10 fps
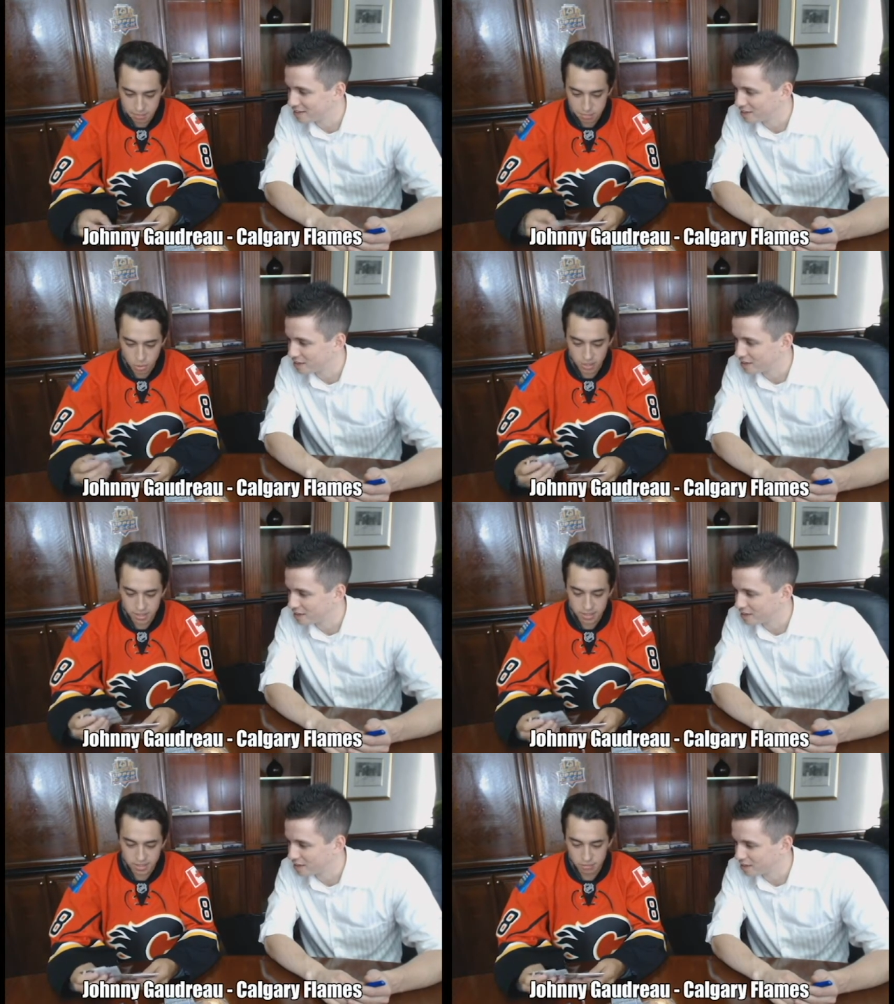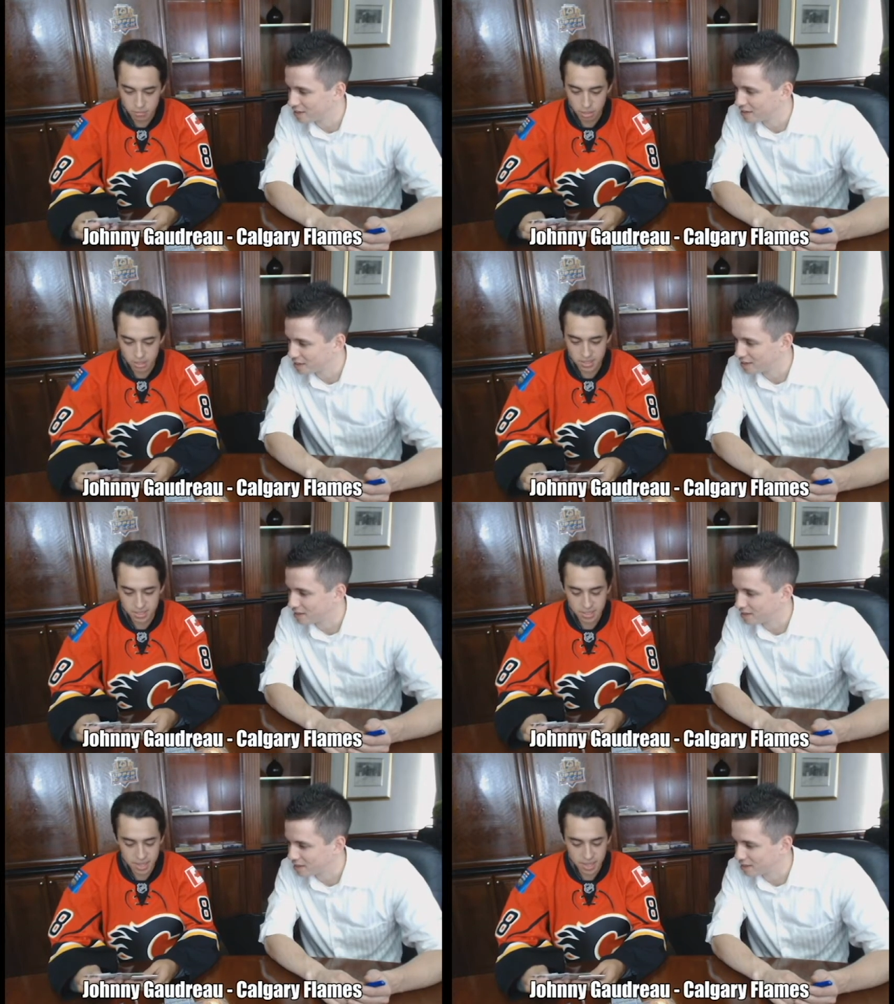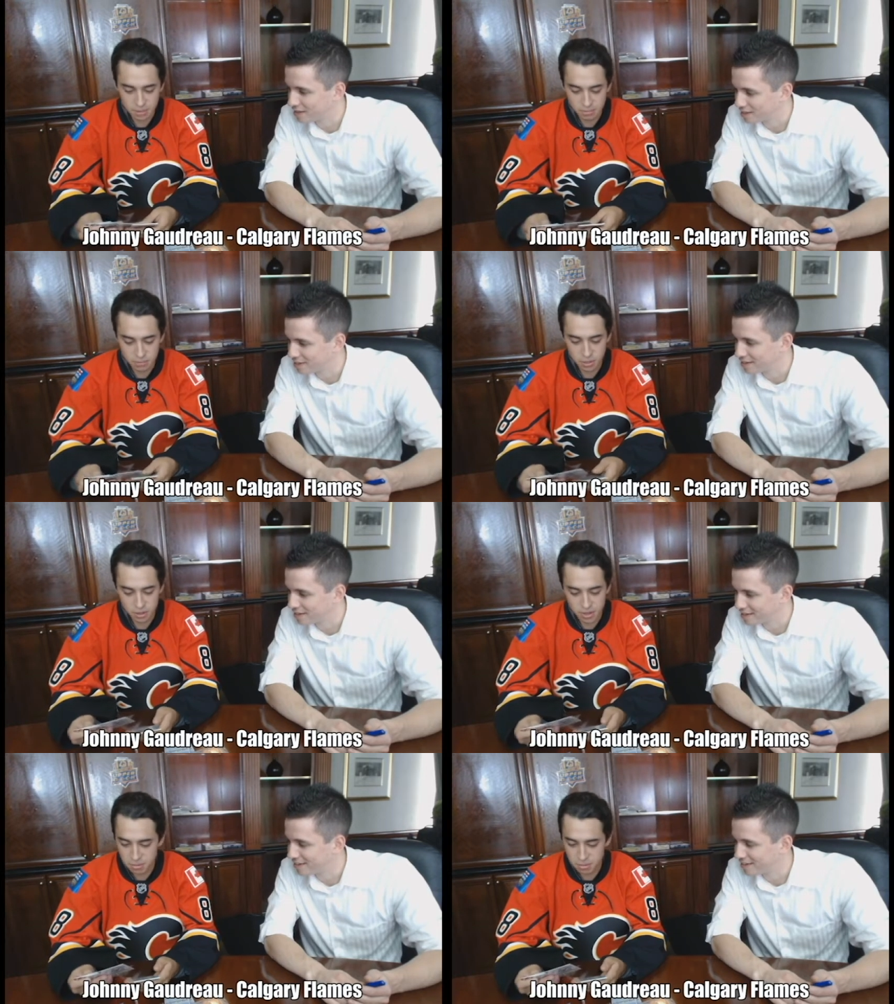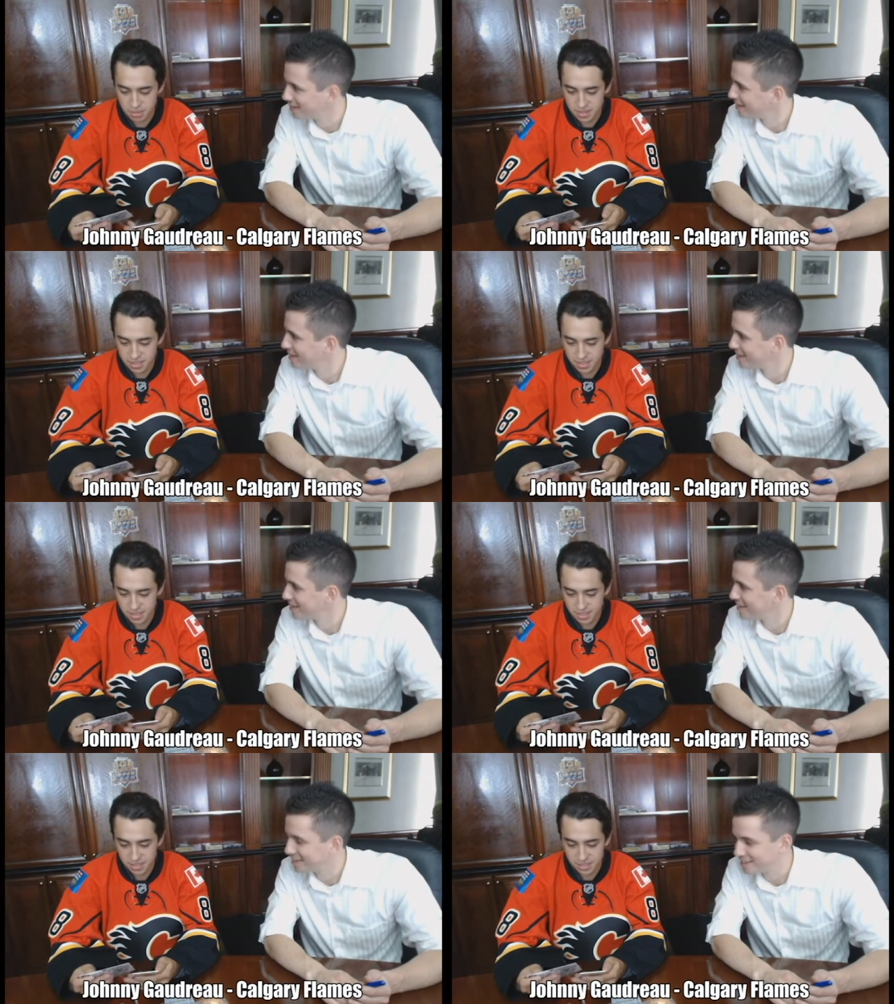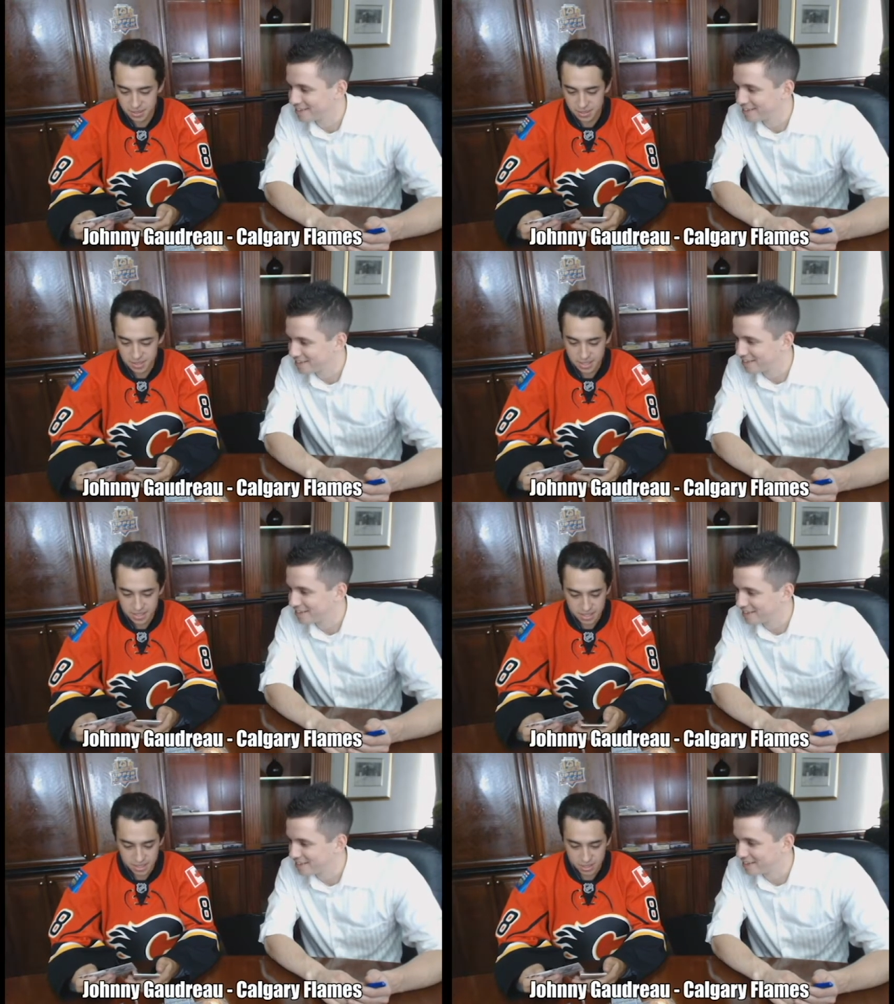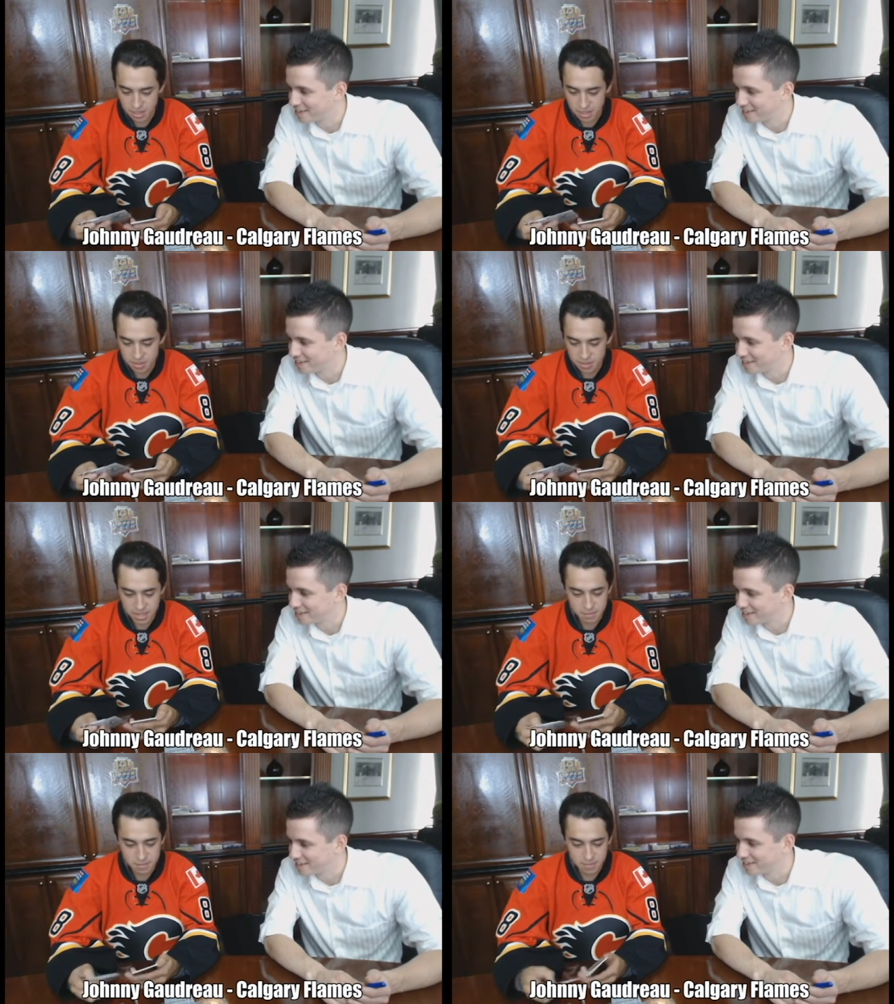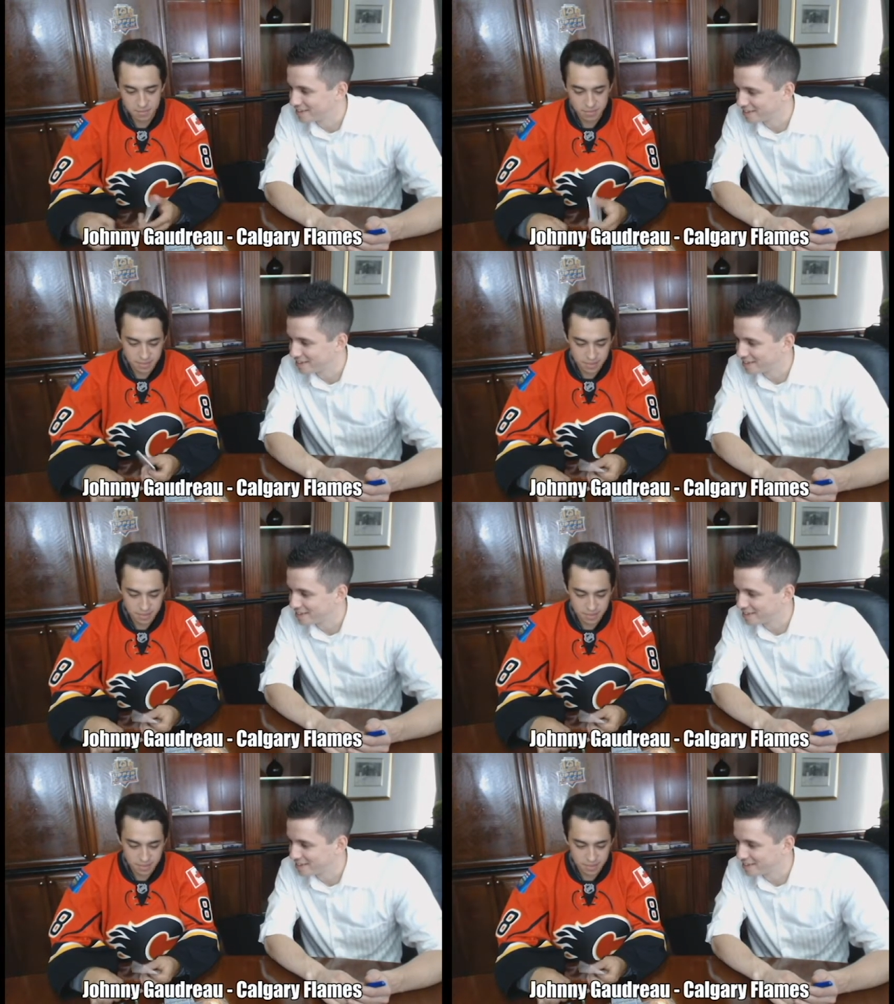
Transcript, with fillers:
Speaker 1: And then Bork, Boston guy growing up at B C, so looking up to him.